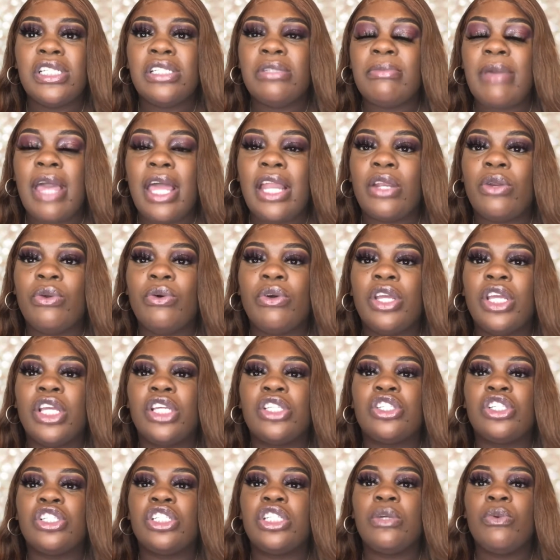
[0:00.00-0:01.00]
is mad annoying.
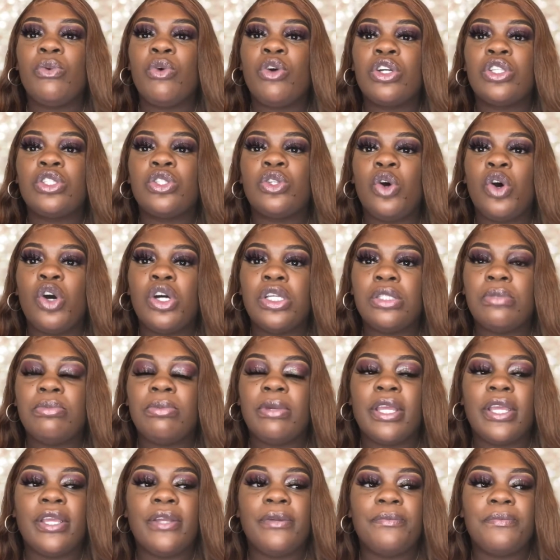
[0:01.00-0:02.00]
So she walked towards
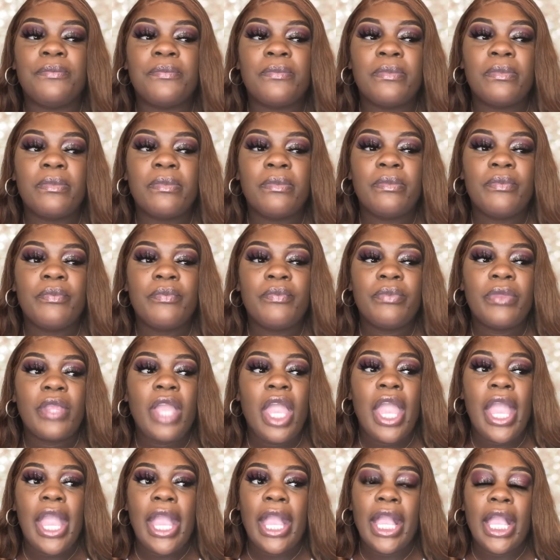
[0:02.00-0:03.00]
me
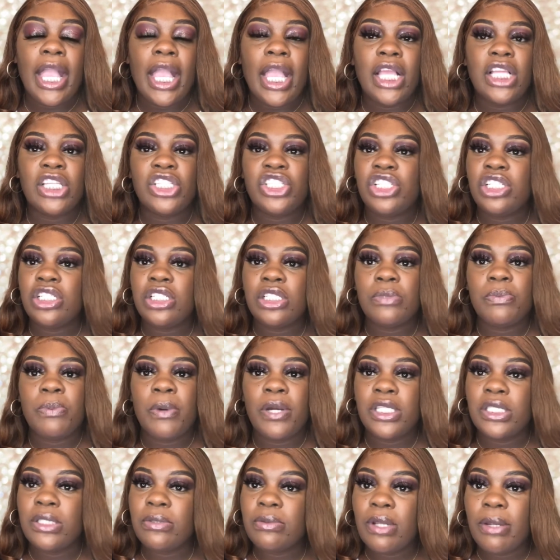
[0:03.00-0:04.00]
and she just
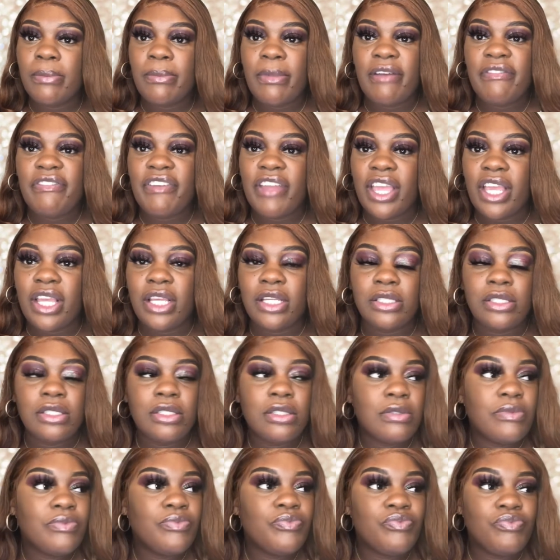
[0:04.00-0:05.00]
punched me in my face.
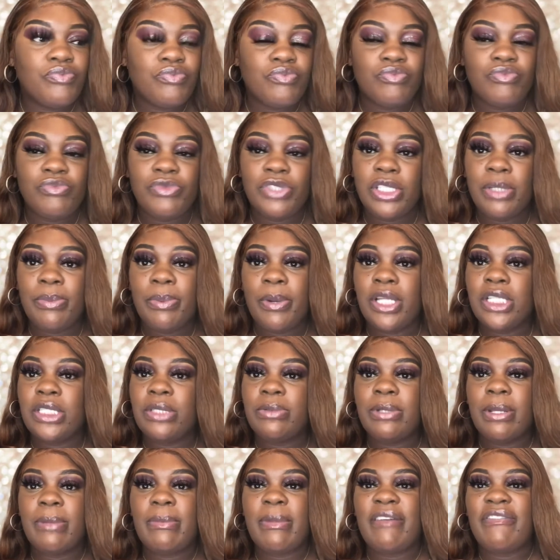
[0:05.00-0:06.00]
She punched
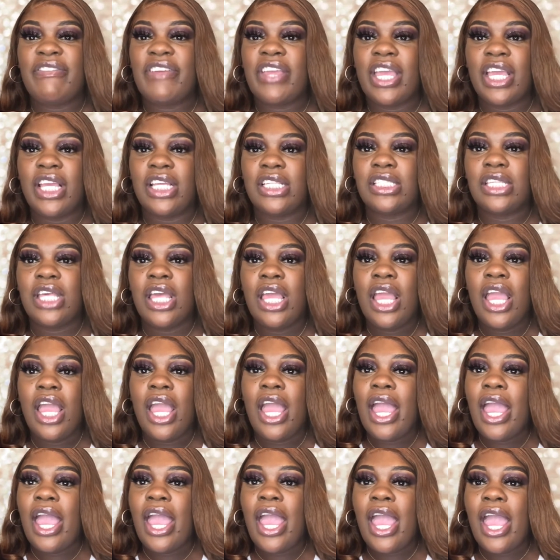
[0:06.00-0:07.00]
me in my face.
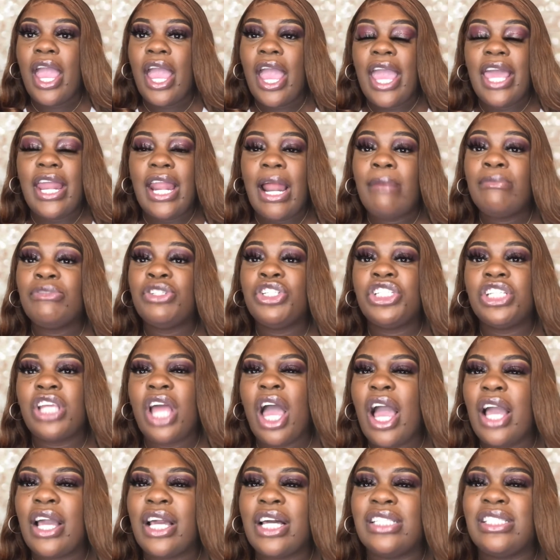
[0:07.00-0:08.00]
And I'm
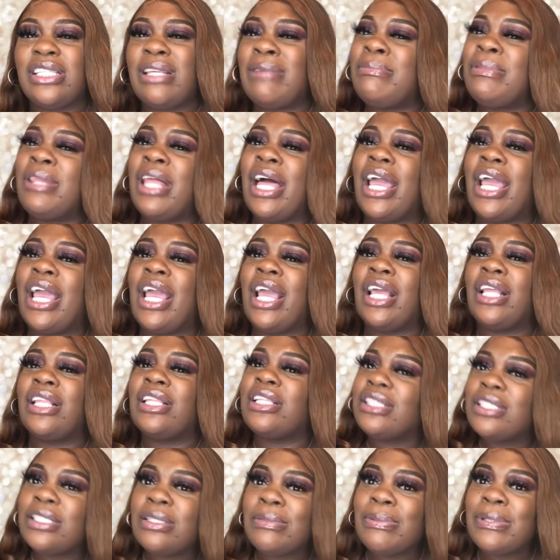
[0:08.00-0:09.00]
shocked because I'm like,
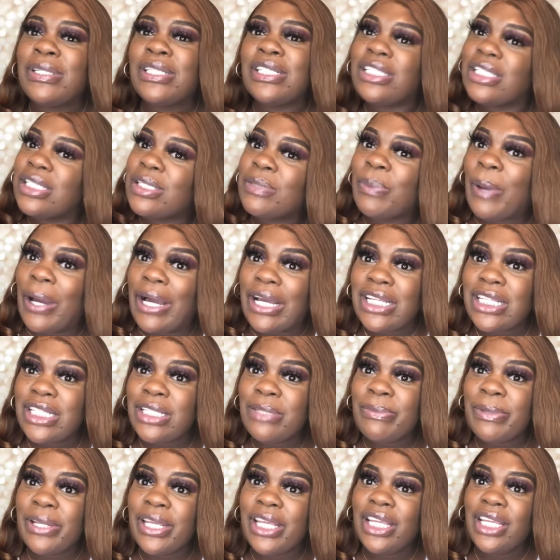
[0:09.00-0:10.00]
this bitch just
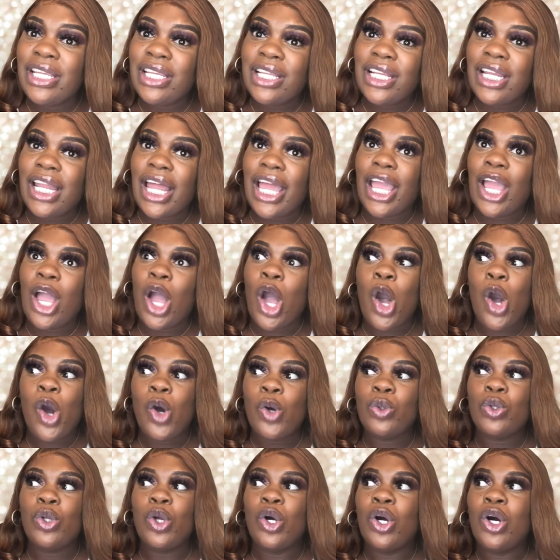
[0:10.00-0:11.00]
punched me? Like,
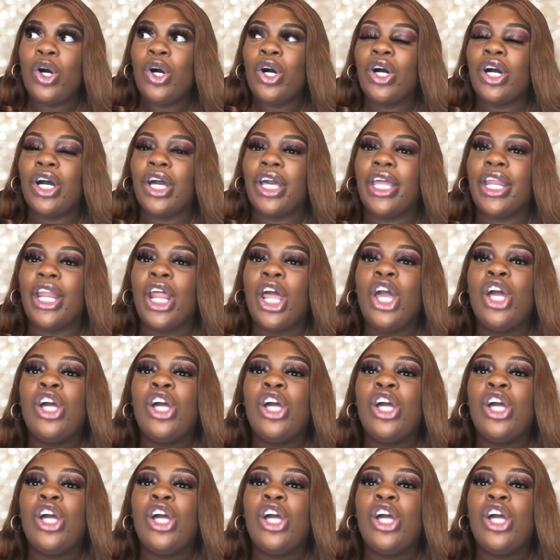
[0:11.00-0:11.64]
hold on.